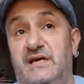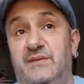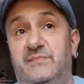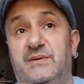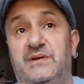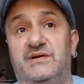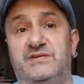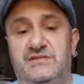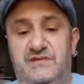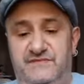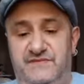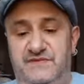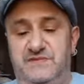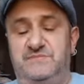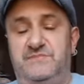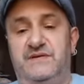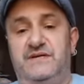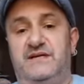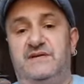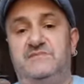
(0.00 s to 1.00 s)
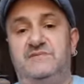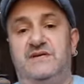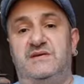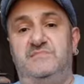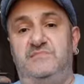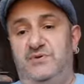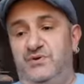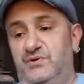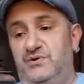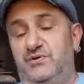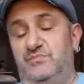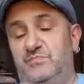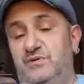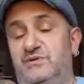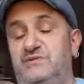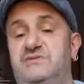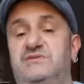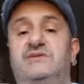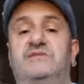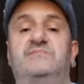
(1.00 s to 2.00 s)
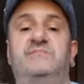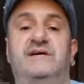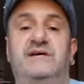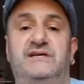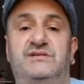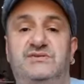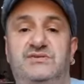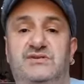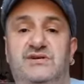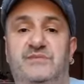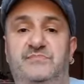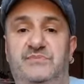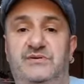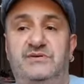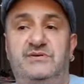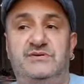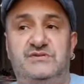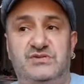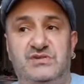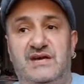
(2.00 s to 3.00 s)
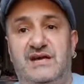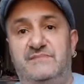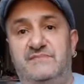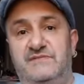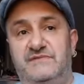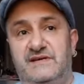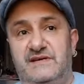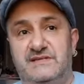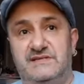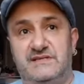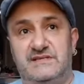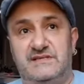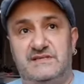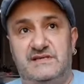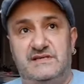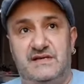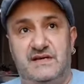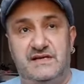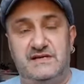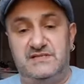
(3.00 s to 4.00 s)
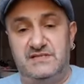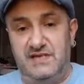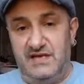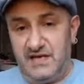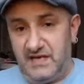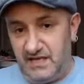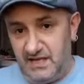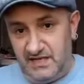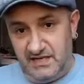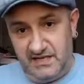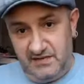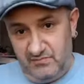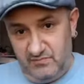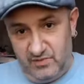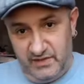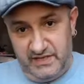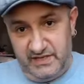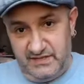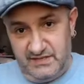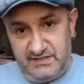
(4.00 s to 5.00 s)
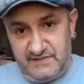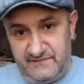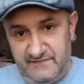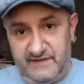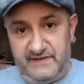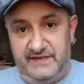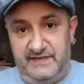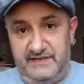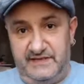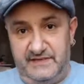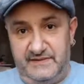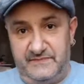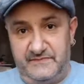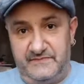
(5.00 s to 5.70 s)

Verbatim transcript: Because if this becomes a pure boxing match, a pure jab fest, I see Haney winning this fight.